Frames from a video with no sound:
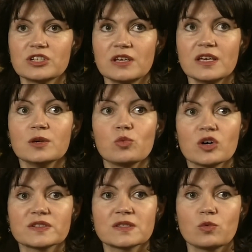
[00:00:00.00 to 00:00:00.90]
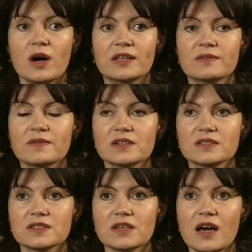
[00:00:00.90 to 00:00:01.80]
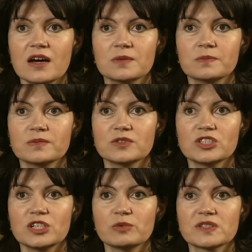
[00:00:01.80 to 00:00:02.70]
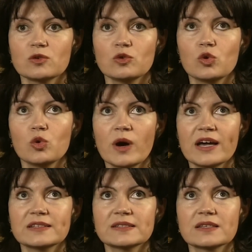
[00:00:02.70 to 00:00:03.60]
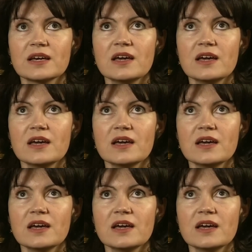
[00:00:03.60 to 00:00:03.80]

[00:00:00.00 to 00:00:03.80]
he was the one that um, she was always